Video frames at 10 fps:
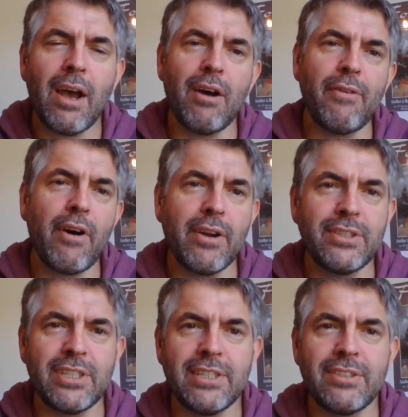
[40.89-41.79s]
of how
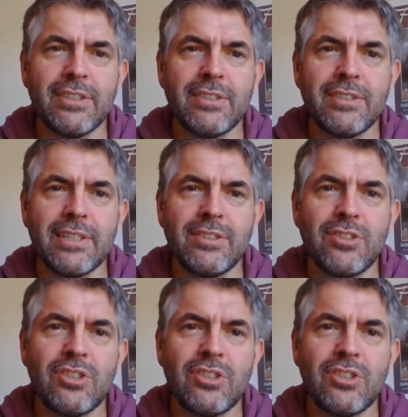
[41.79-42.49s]
Jesus is